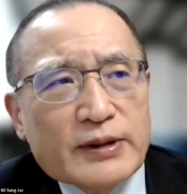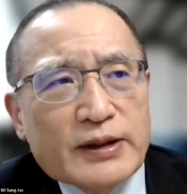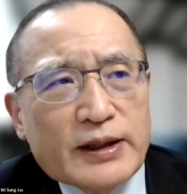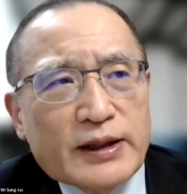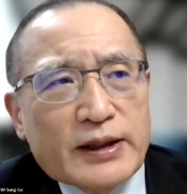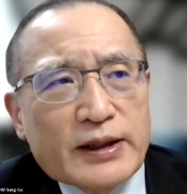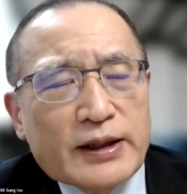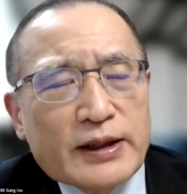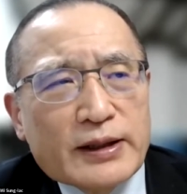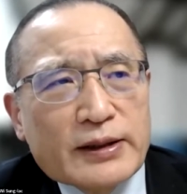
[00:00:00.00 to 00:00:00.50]

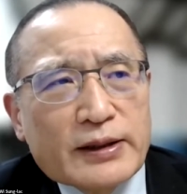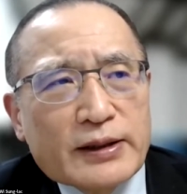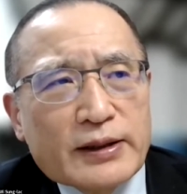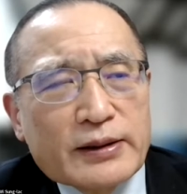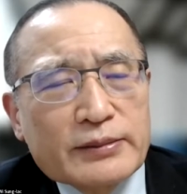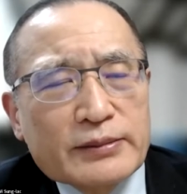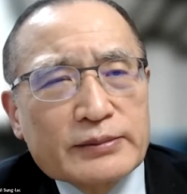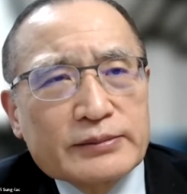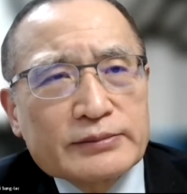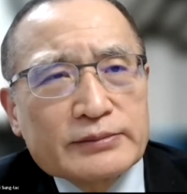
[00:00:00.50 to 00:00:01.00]
and
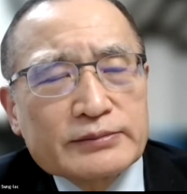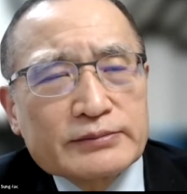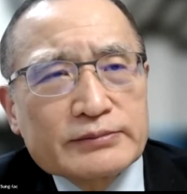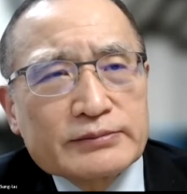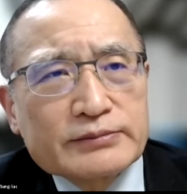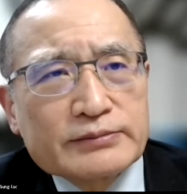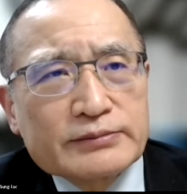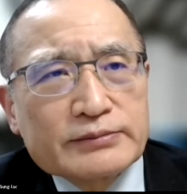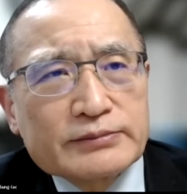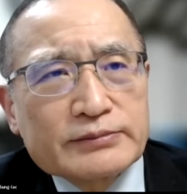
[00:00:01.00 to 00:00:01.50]
um,
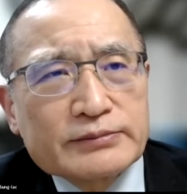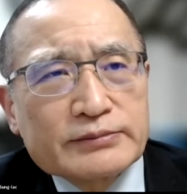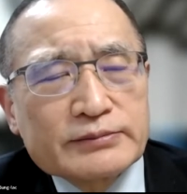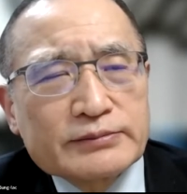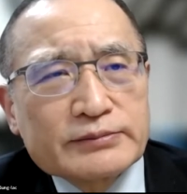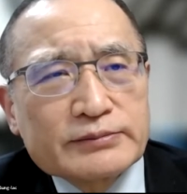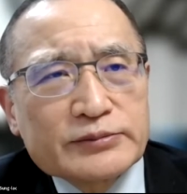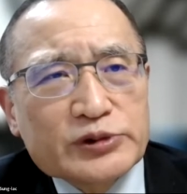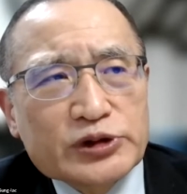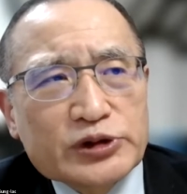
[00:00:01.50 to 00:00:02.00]

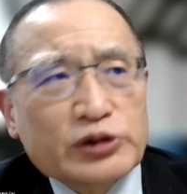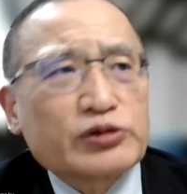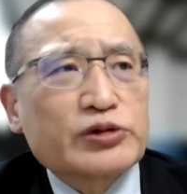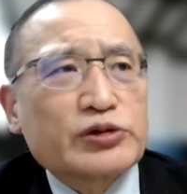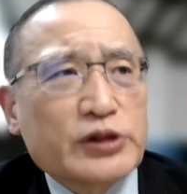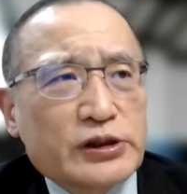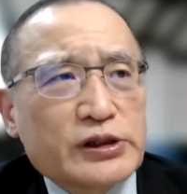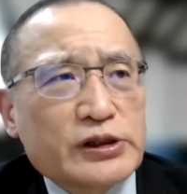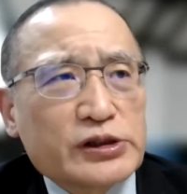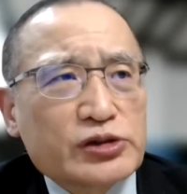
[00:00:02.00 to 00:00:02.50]

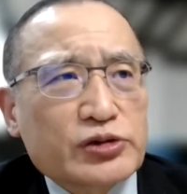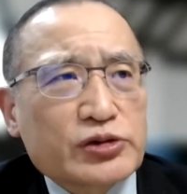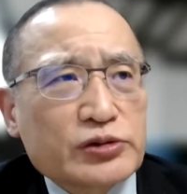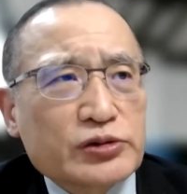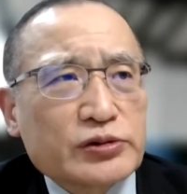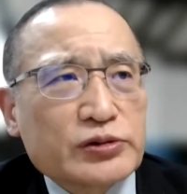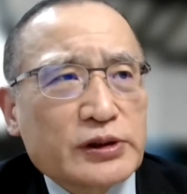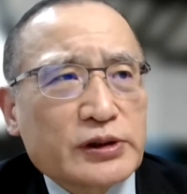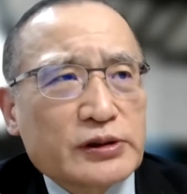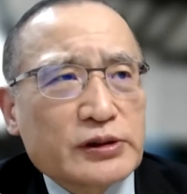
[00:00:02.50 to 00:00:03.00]
security
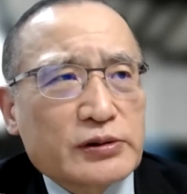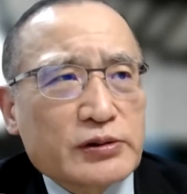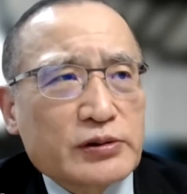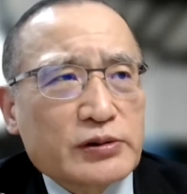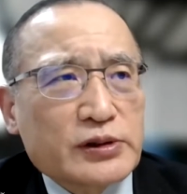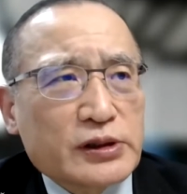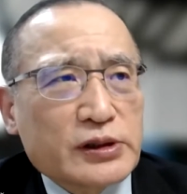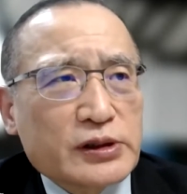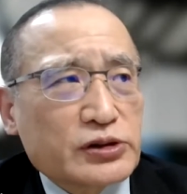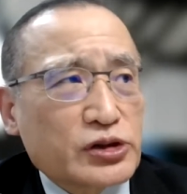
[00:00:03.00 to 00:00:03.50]
issue,
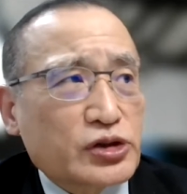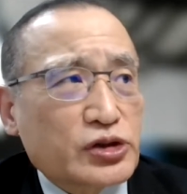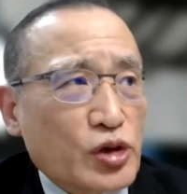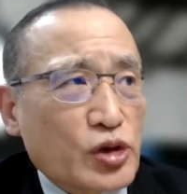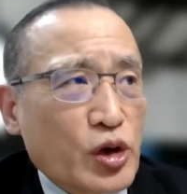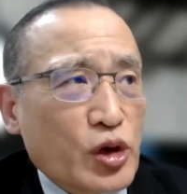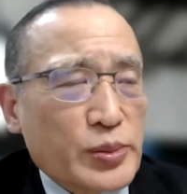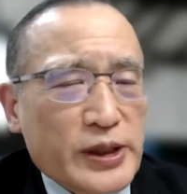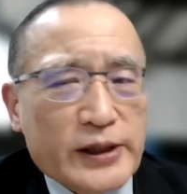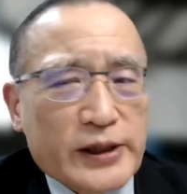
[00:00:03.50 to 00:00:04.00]
including
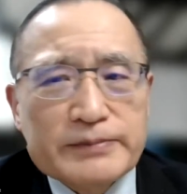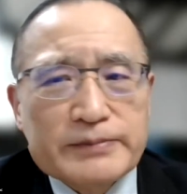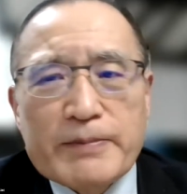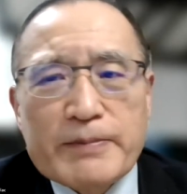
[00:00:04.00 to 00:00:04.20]
GSOMIA.